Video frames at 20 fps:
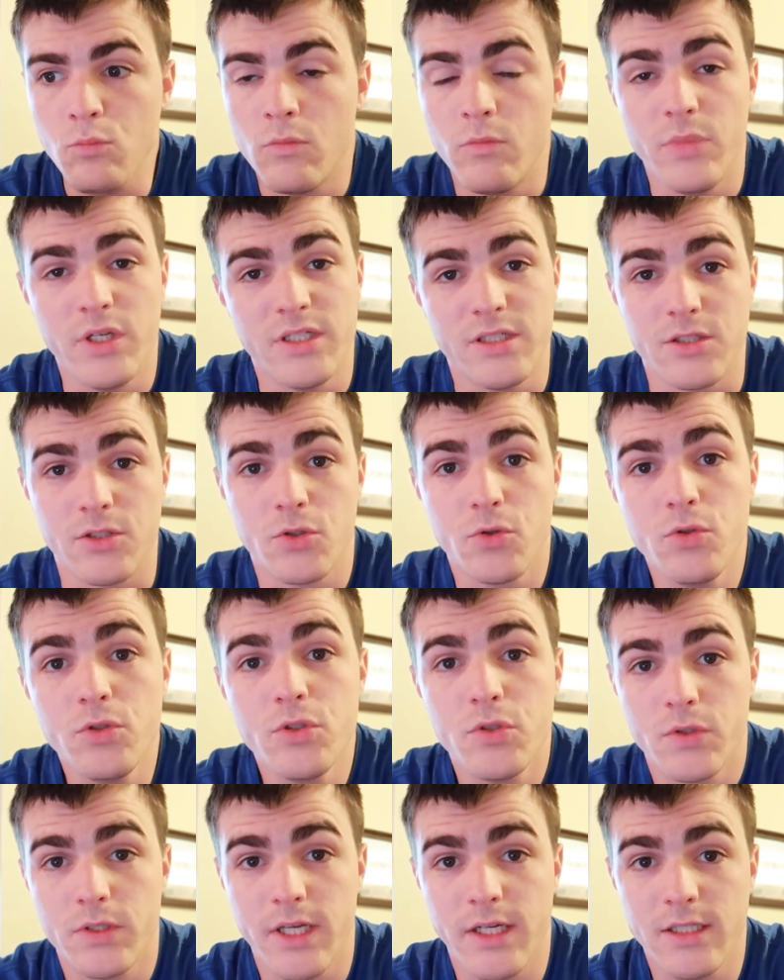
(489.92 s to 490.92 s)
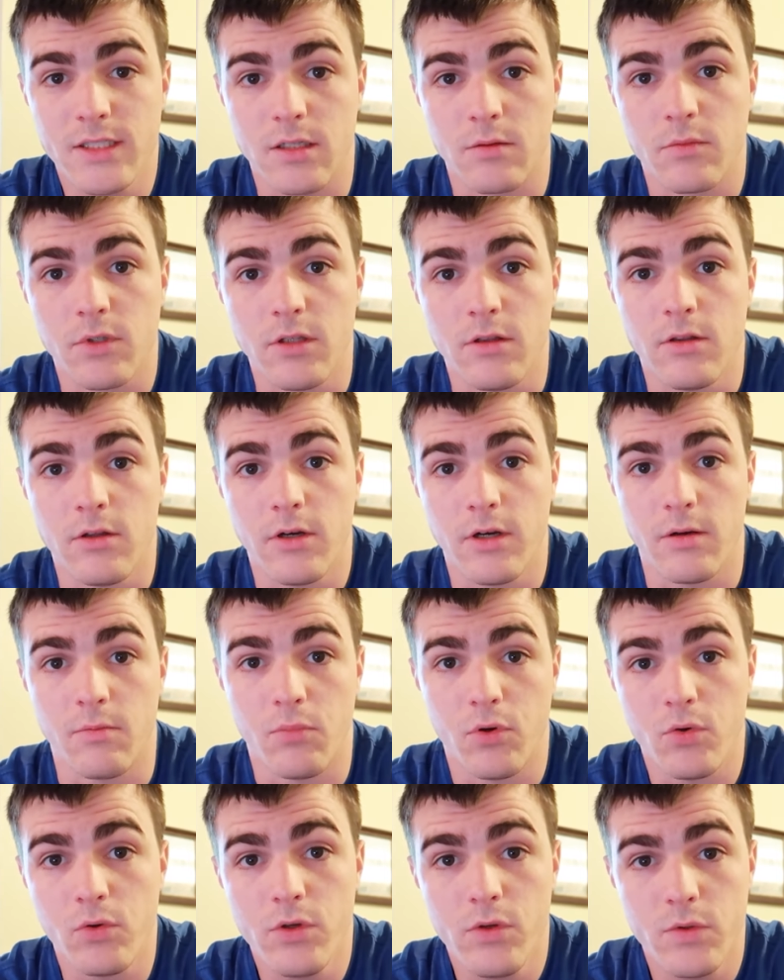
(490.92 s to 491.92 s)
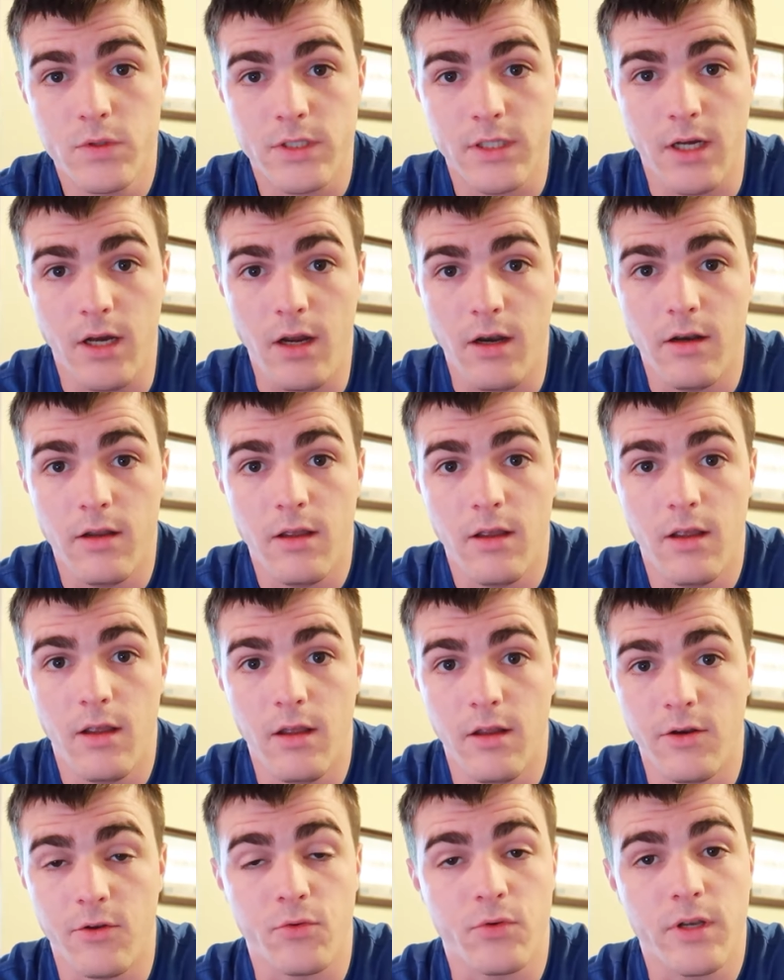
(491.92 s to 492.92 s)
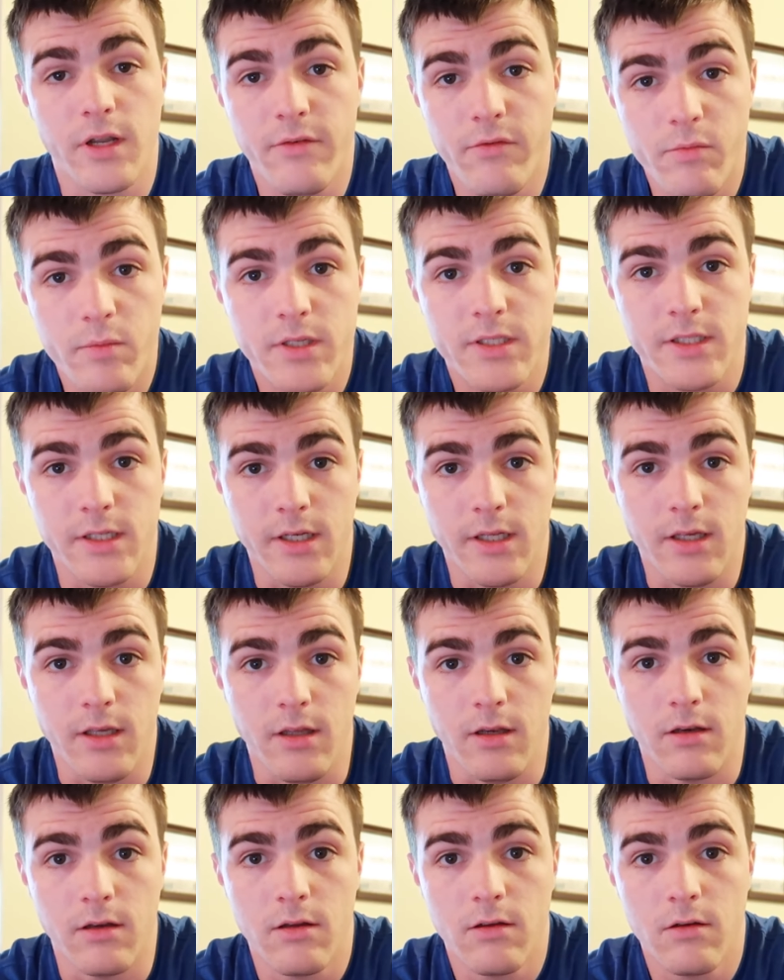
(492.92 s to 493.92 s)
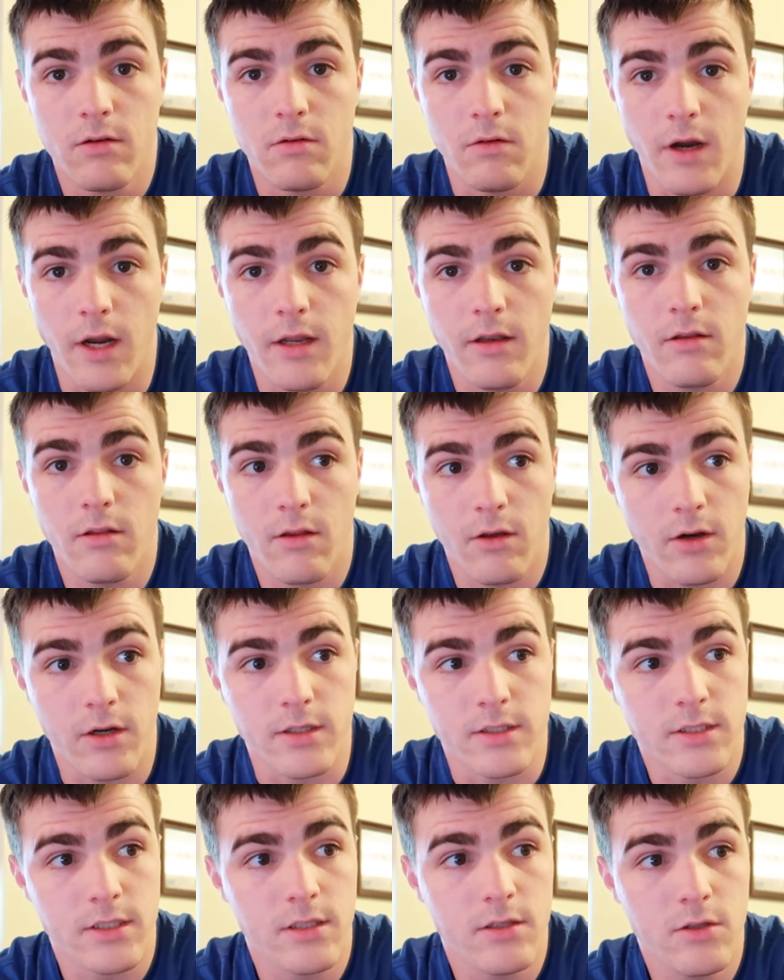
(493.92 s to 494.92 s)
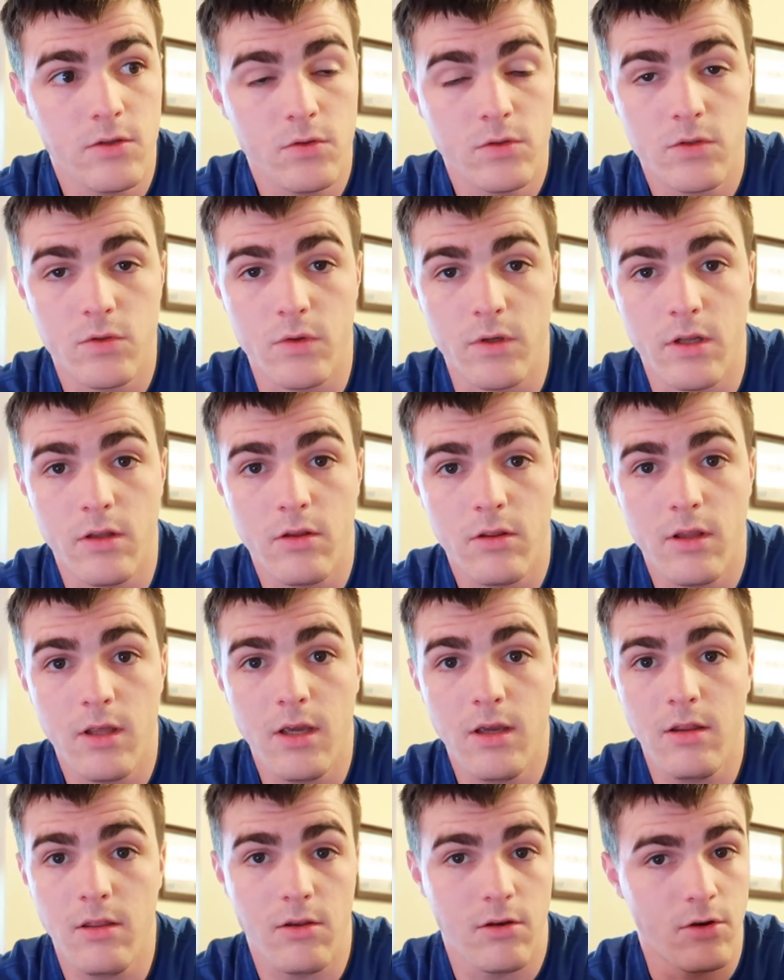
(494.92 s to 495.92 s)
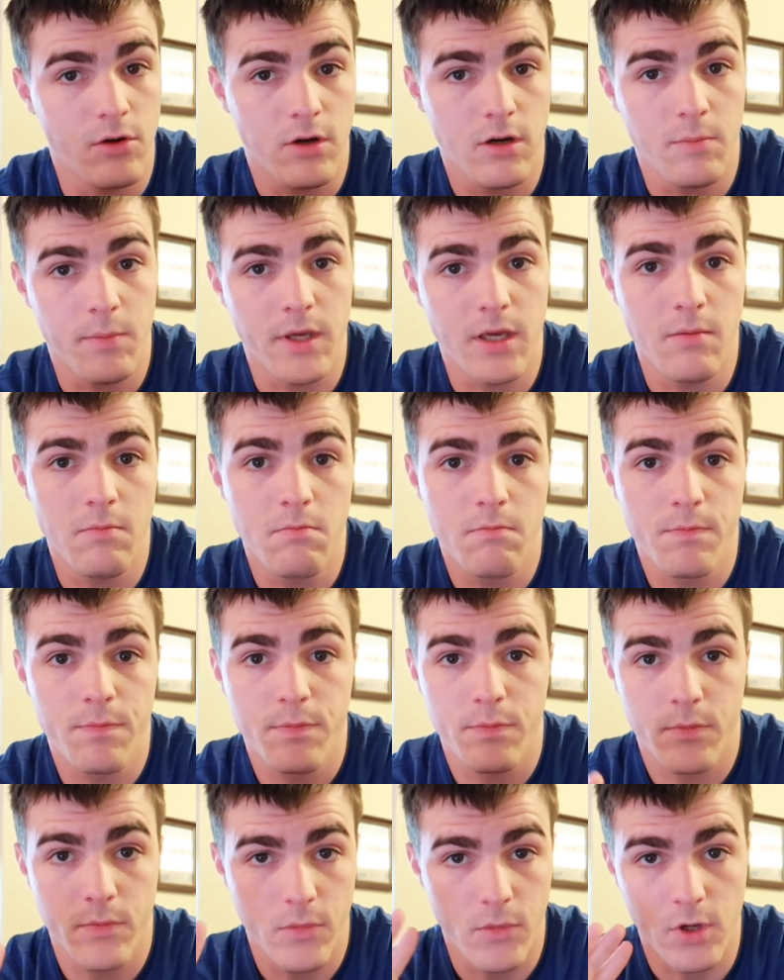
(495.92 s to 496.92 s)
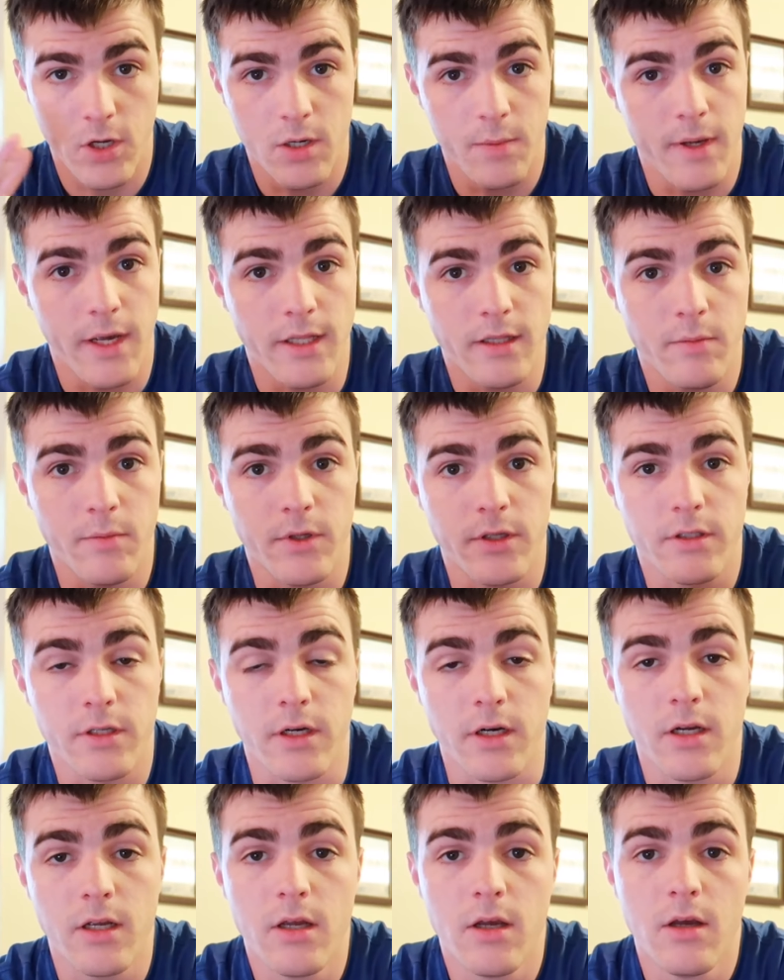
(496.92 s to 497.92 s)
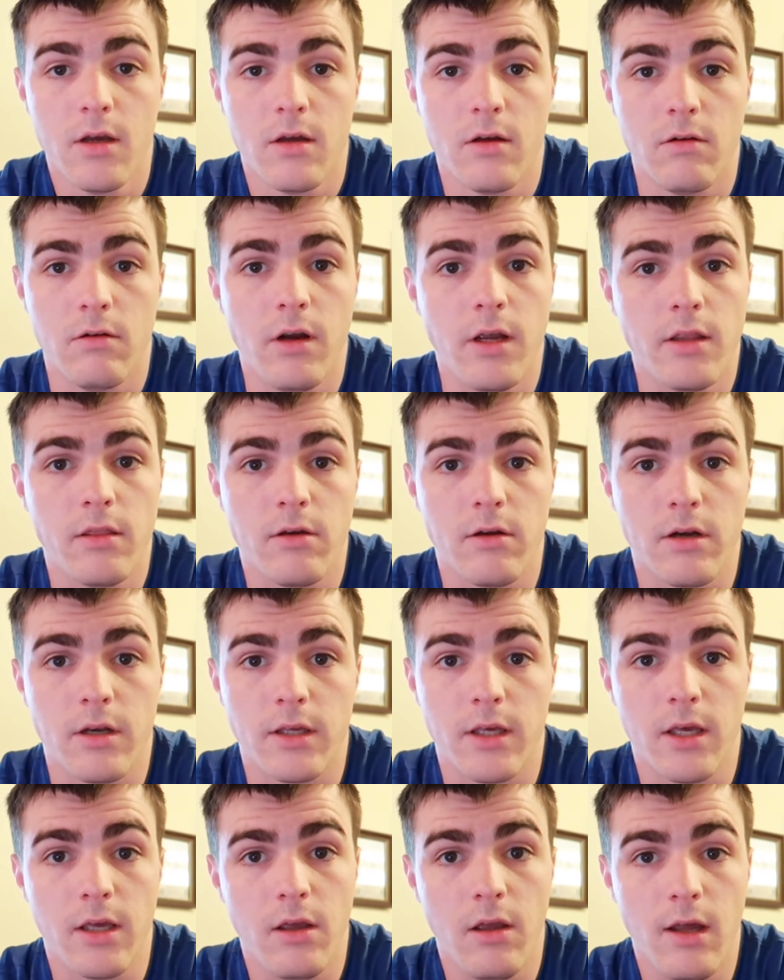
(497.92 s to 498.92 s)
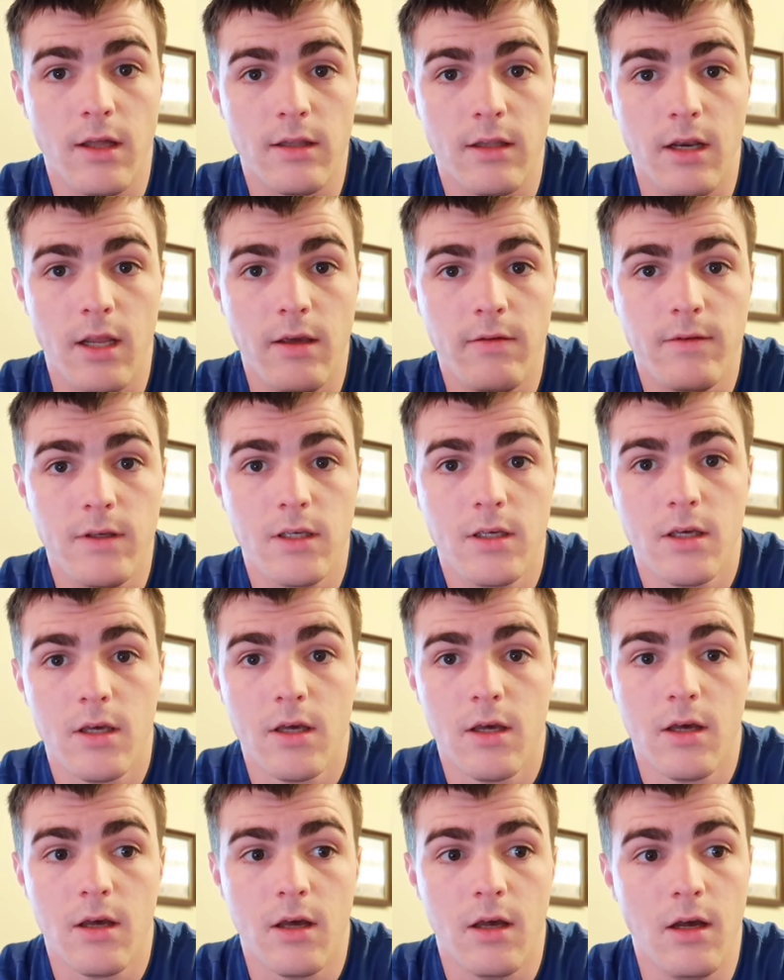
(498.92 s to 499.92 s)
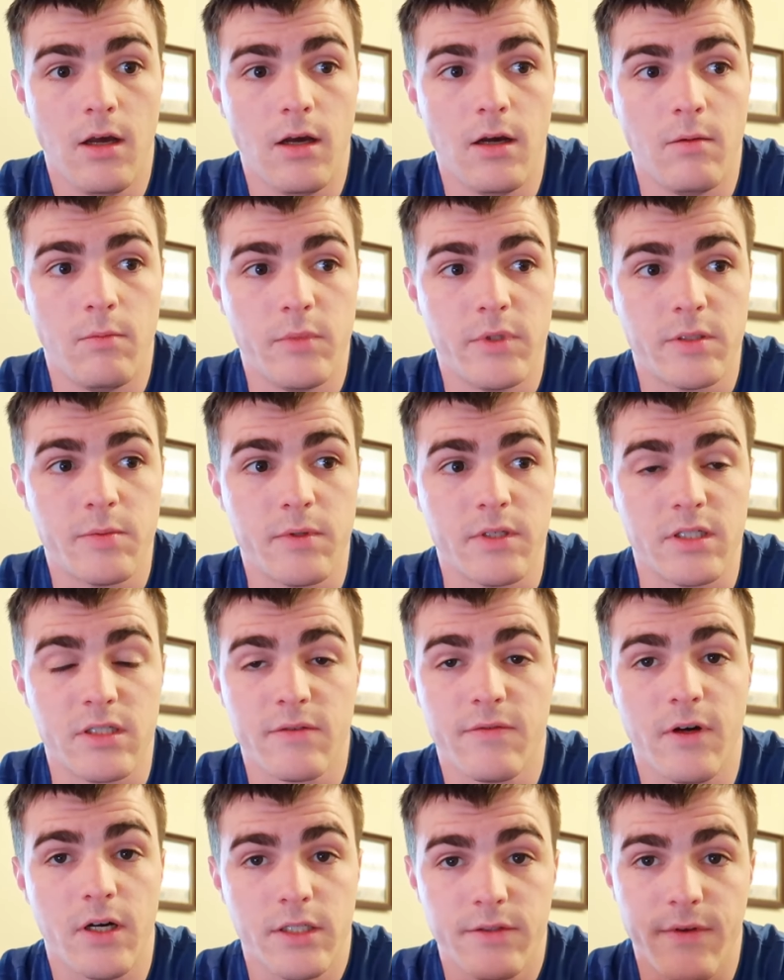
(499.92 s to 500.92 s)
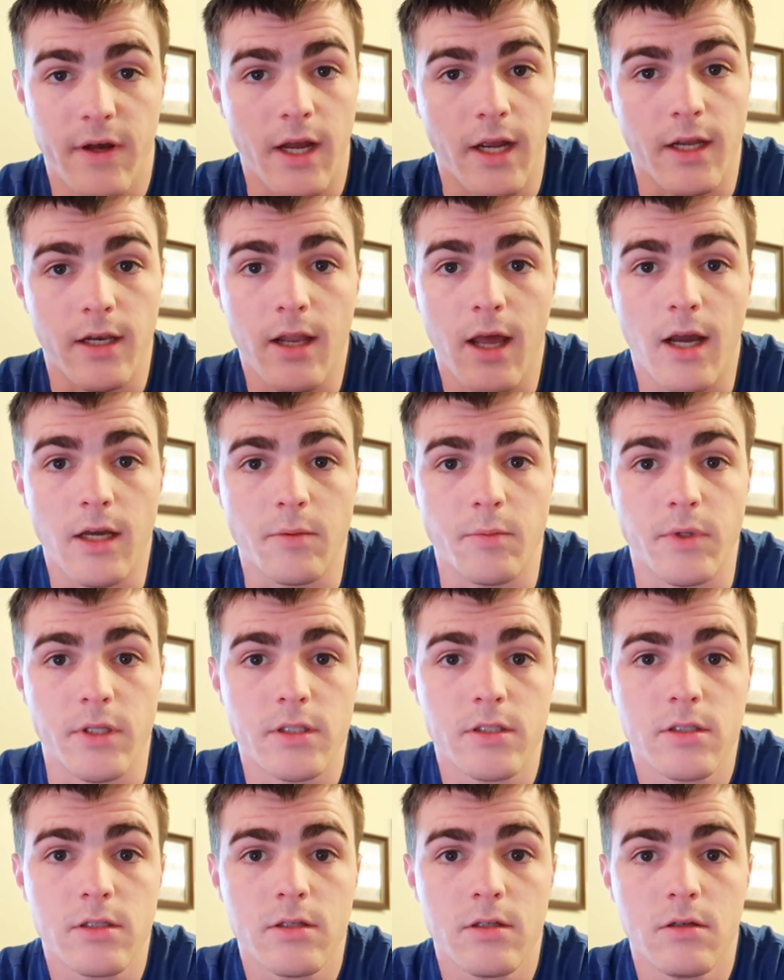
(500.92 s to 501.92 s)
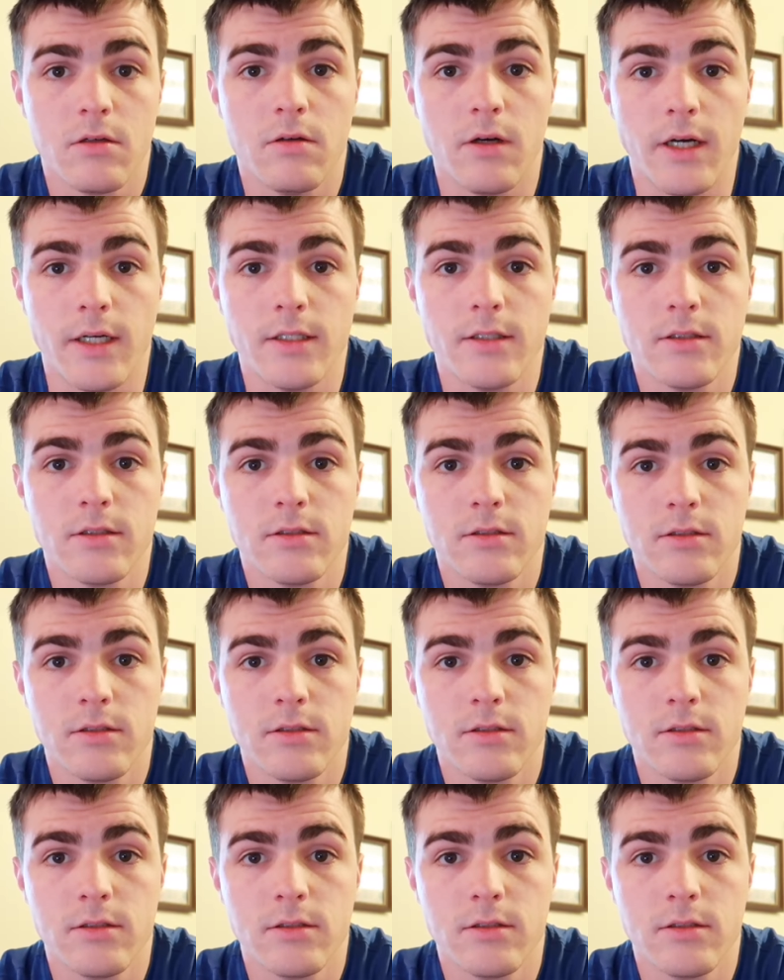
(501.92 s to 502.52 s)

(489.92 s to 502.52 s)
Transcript: Because as soon as you say something, they're gonna pull you aside and you'll never be seen again, right? They're gonna send you to another thing, and then you're gonna be out the military, right? They're gonna kick you out the Navy. It's because falsifying of documents, right?